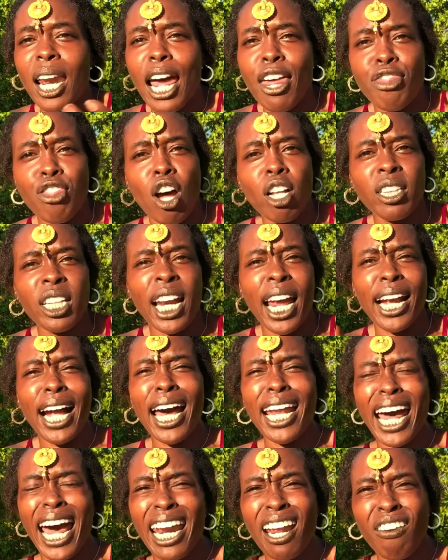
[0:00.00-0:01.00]
that I thought that I
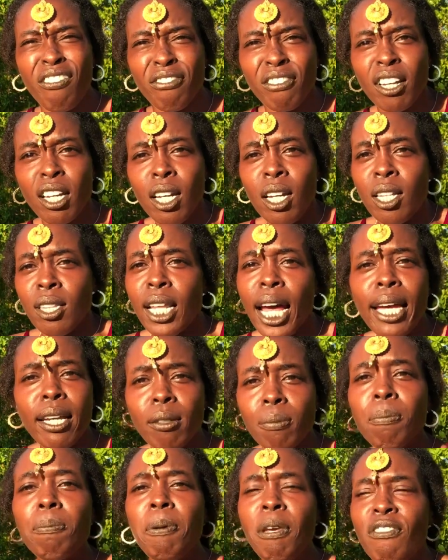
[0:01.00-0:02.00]
got out of? Like,
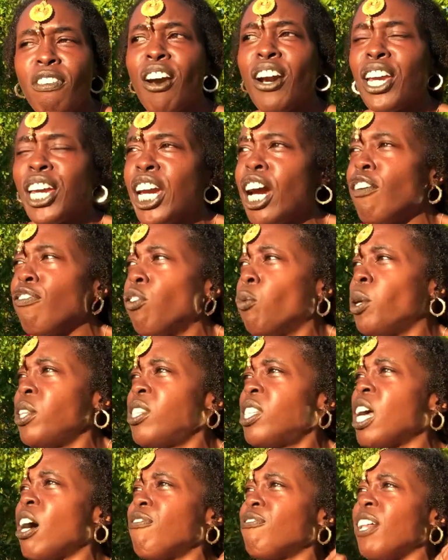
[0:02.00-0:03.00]
be very careful
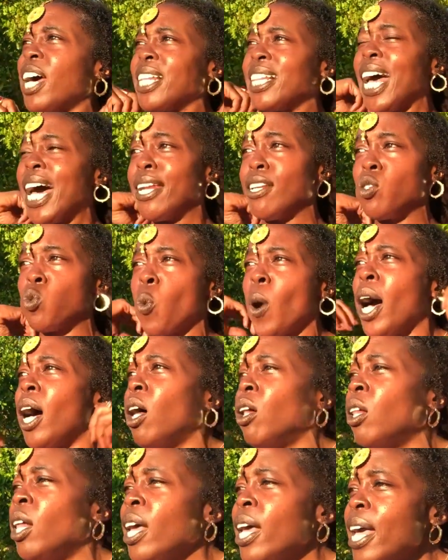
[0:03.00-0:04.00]
with stuff like that as
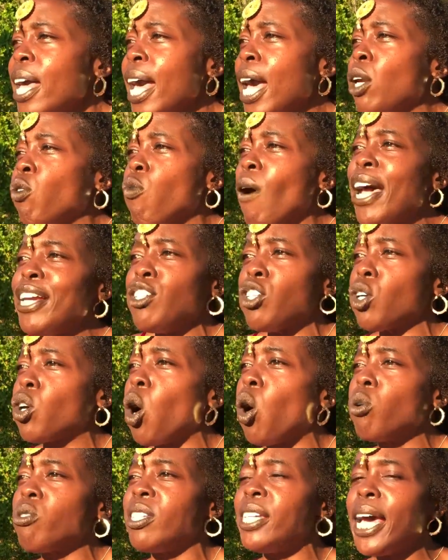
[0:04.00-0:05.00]
well, and write your
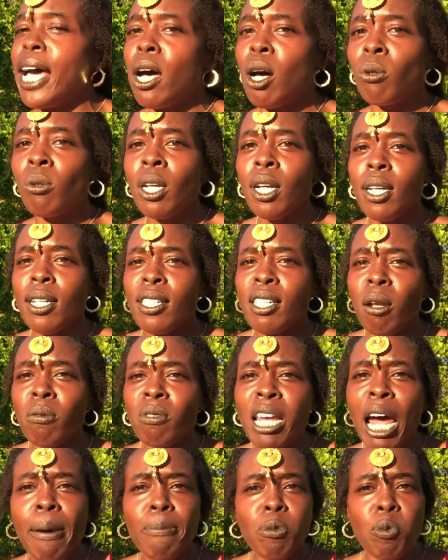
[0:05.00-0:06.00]
goals down.
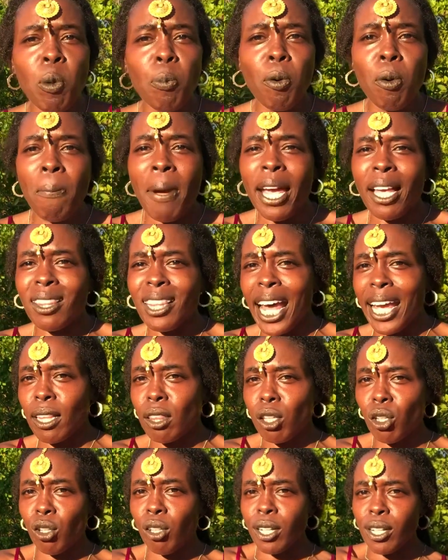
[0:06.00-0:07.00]
Sometimes people make like
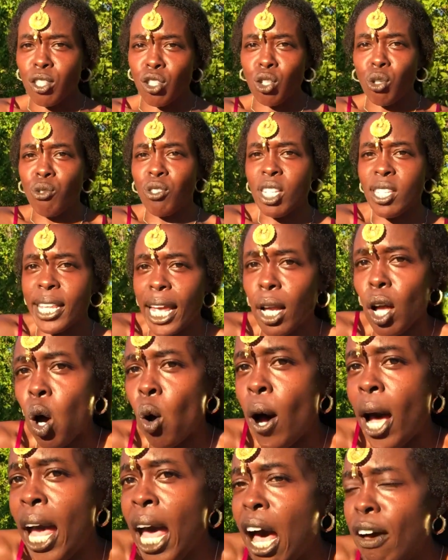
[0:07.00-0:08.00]
little excuses like,
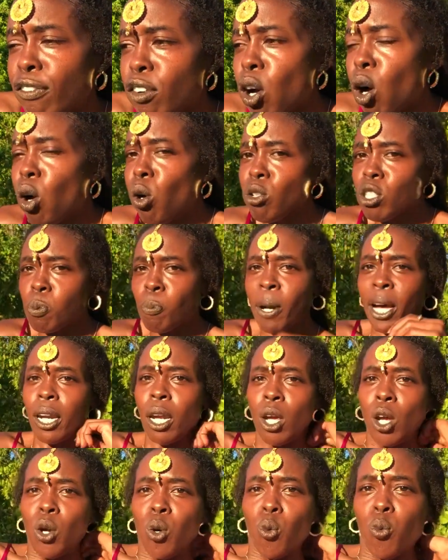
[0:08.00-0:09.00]
oh, I have goals, but
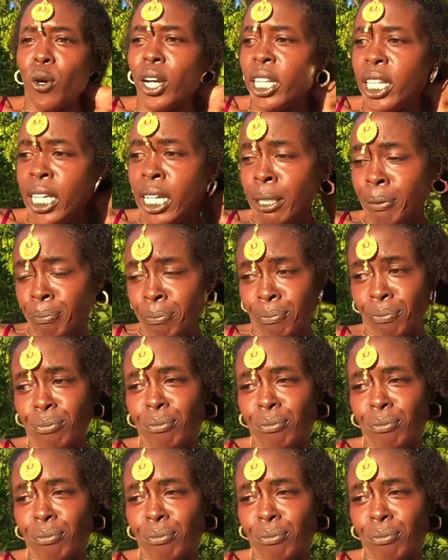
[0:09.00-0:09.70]
really